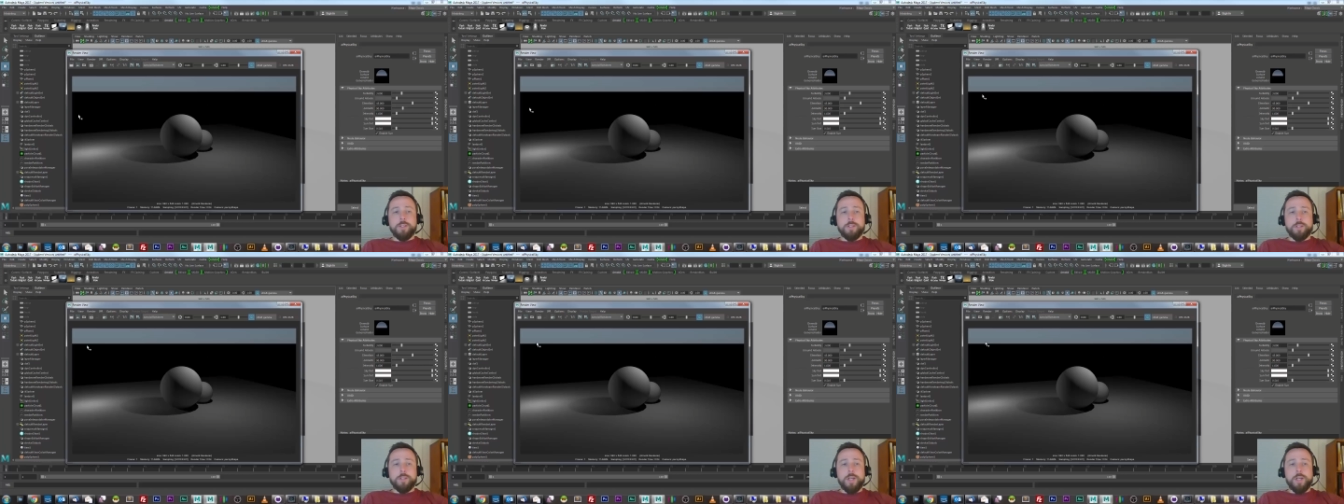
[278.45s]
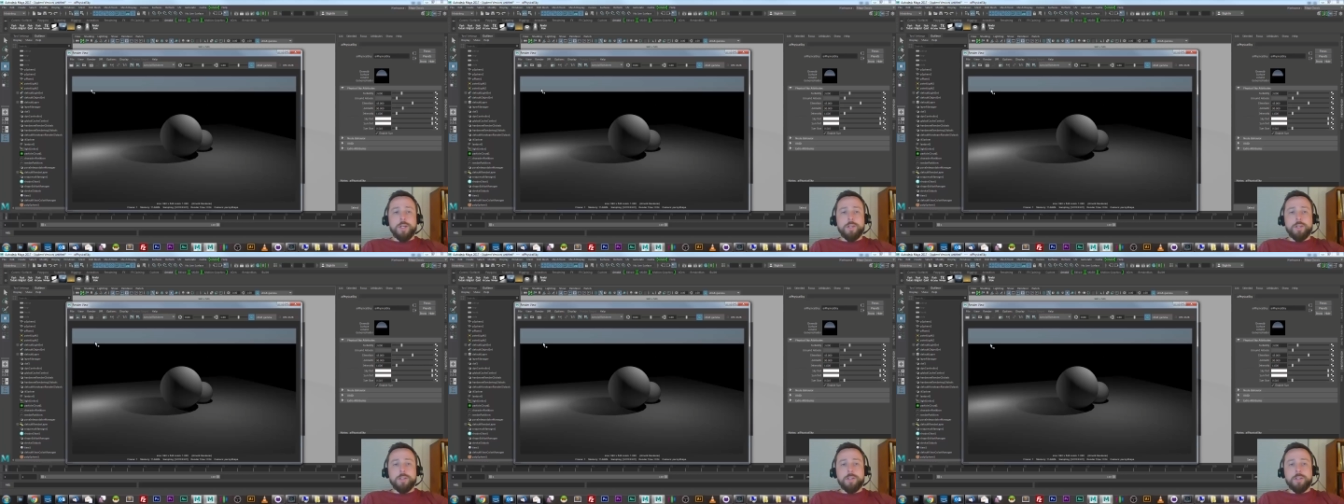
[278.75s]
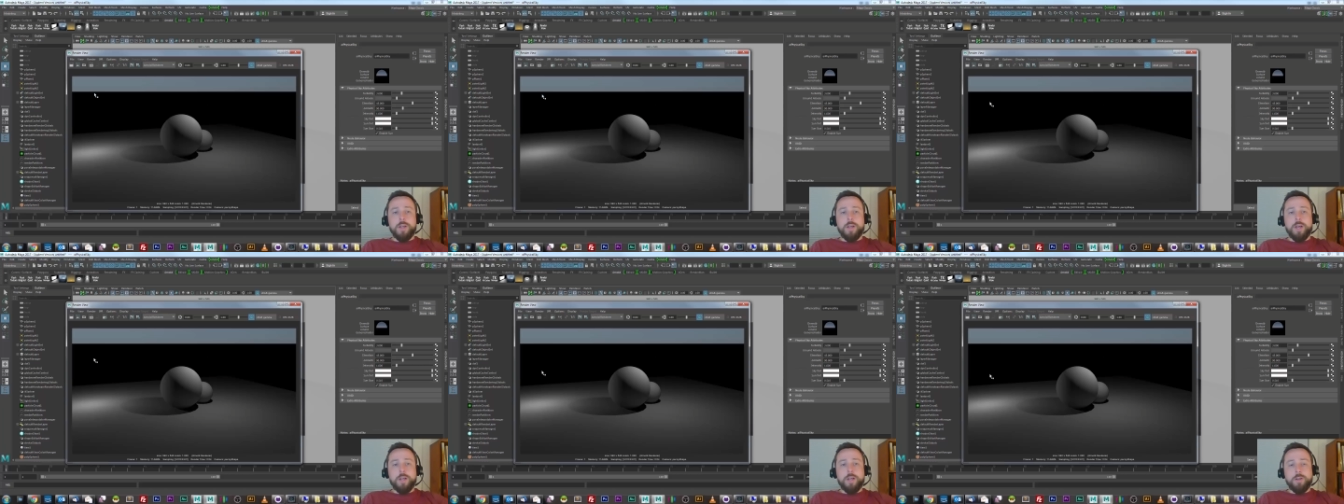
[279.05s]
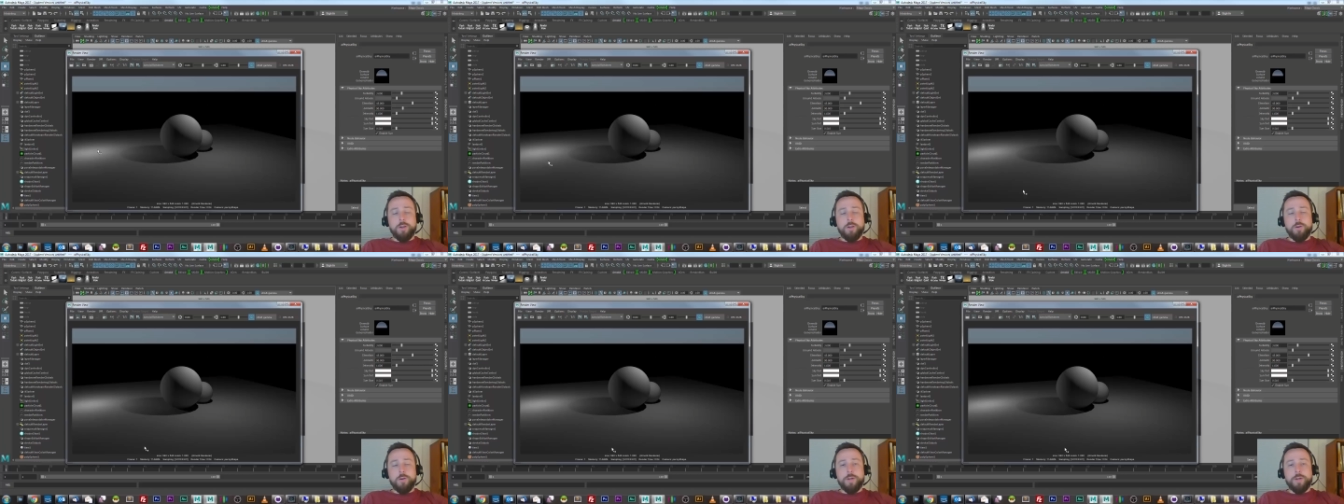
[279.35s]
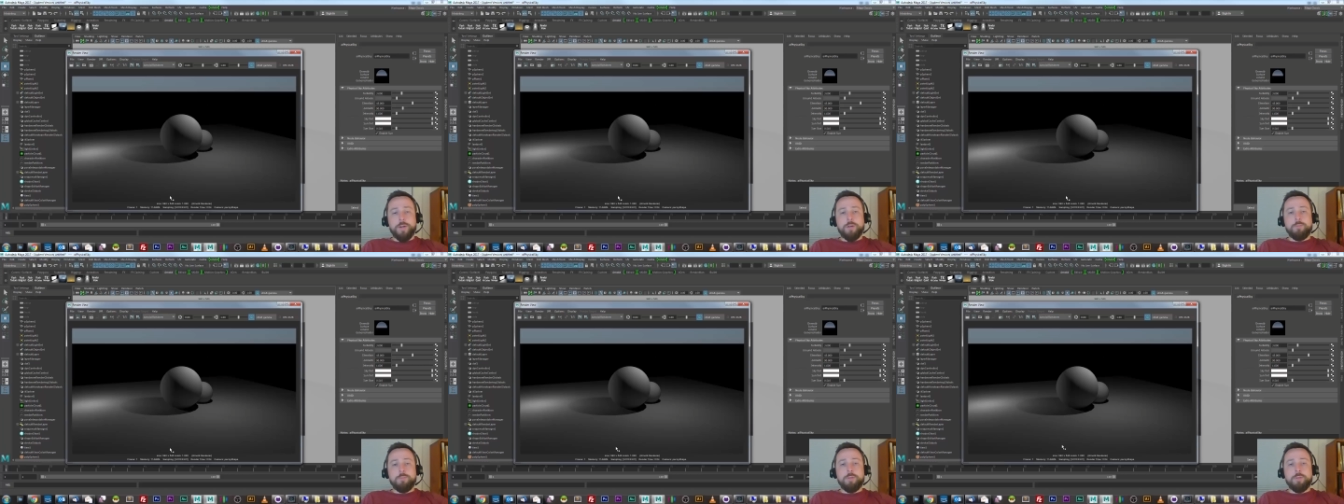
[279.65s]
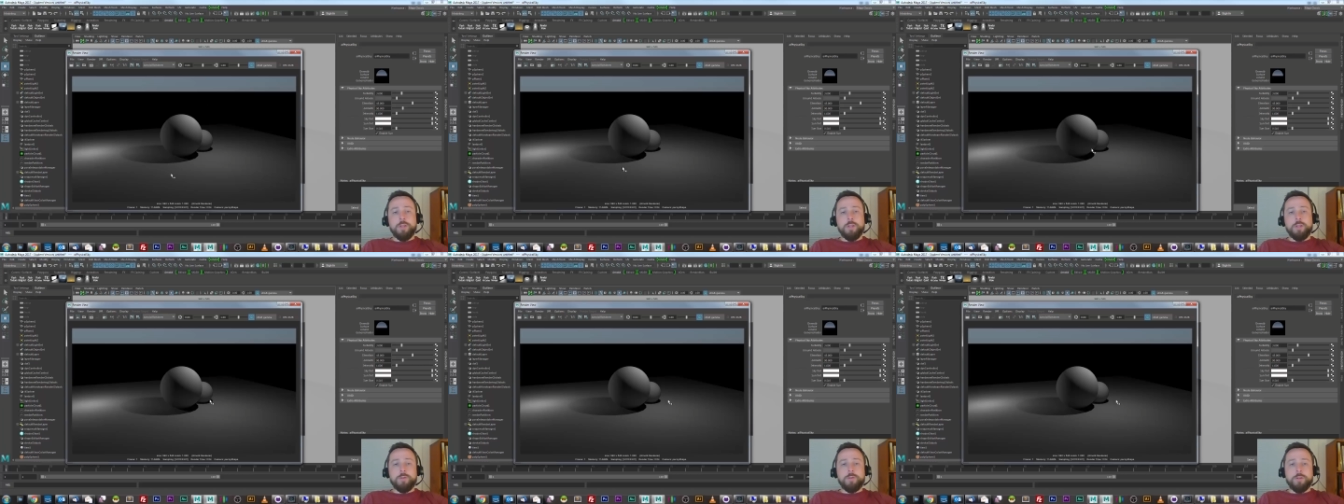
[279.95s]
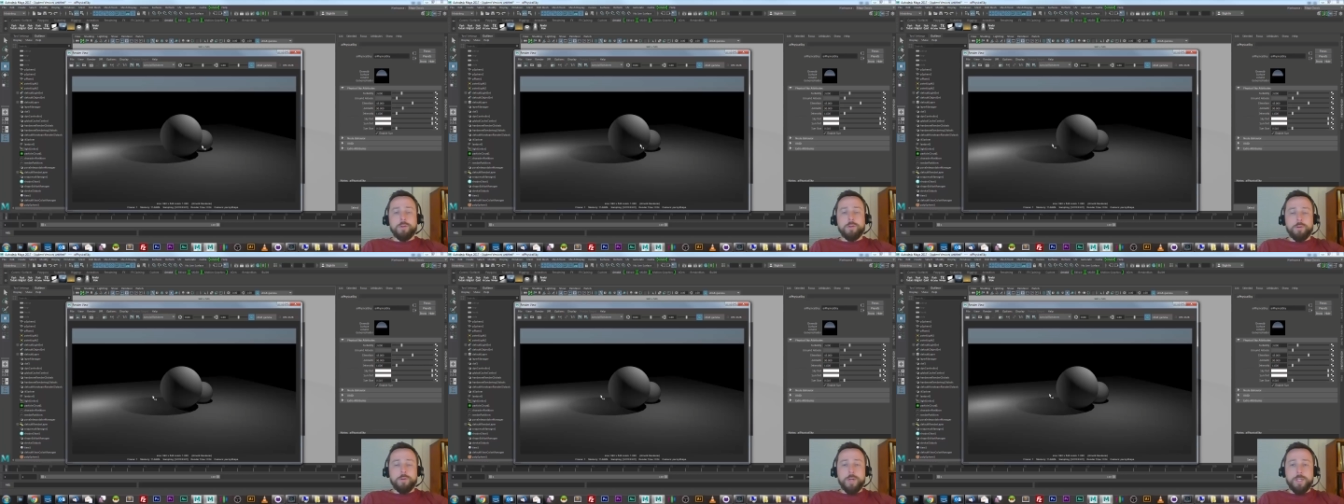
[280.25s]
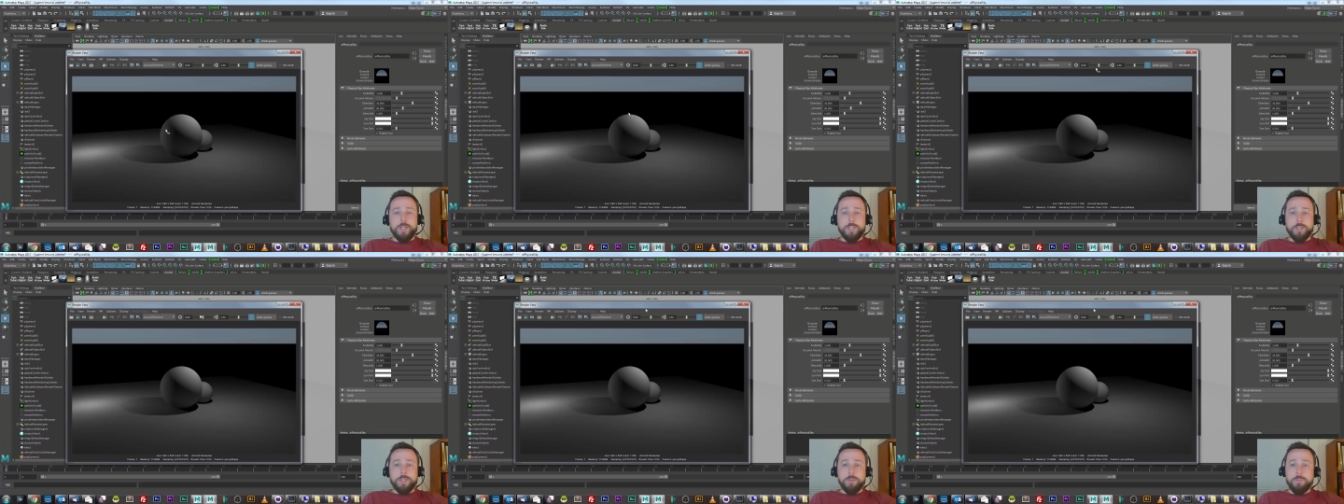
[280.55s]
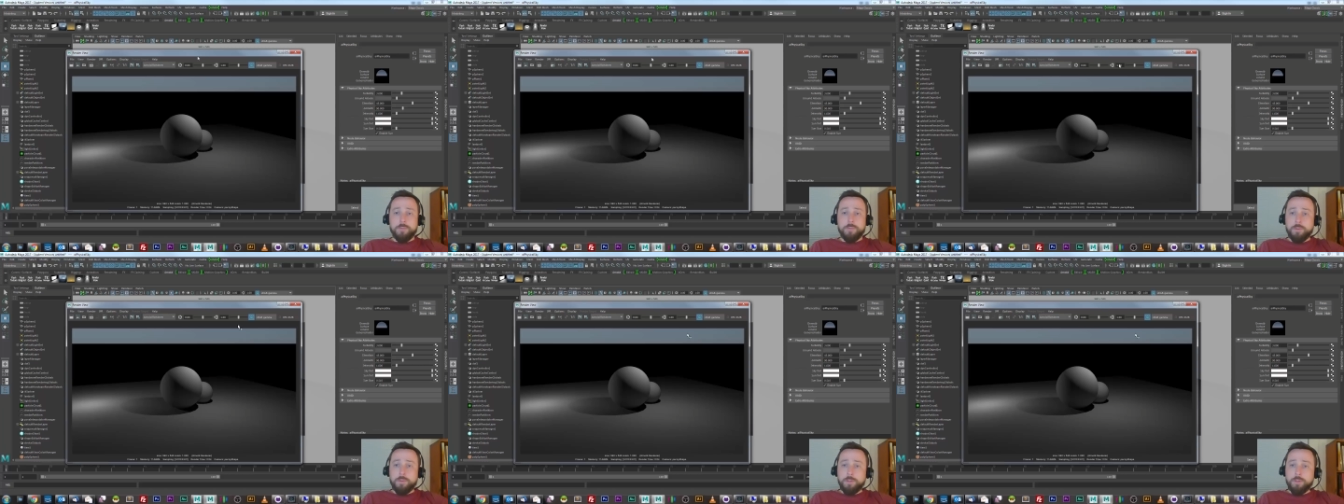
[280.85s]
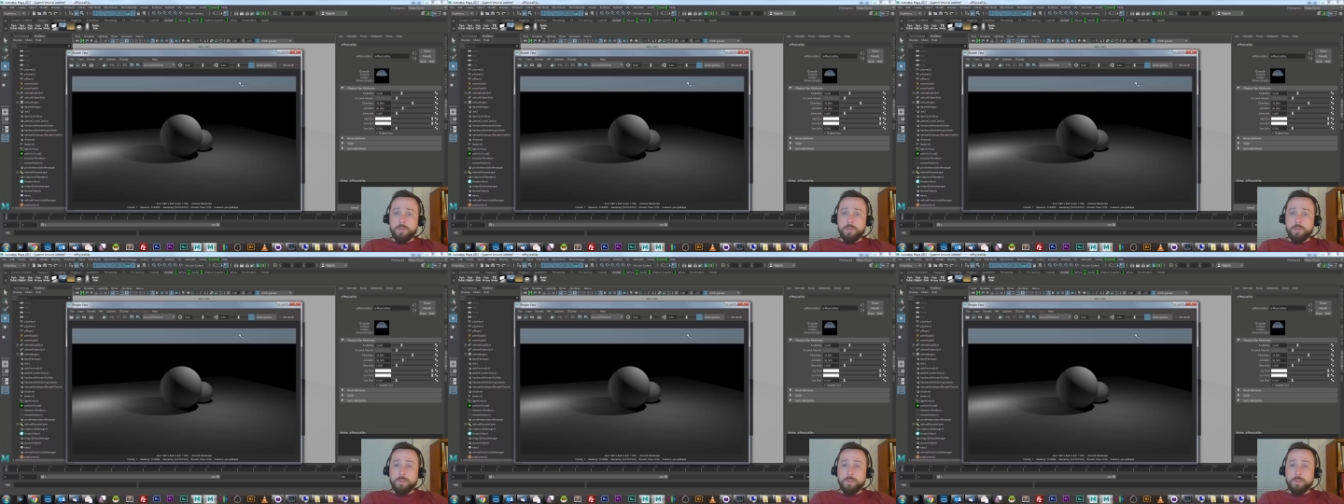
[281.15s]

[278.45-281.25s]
The sky does not go down below the horizon.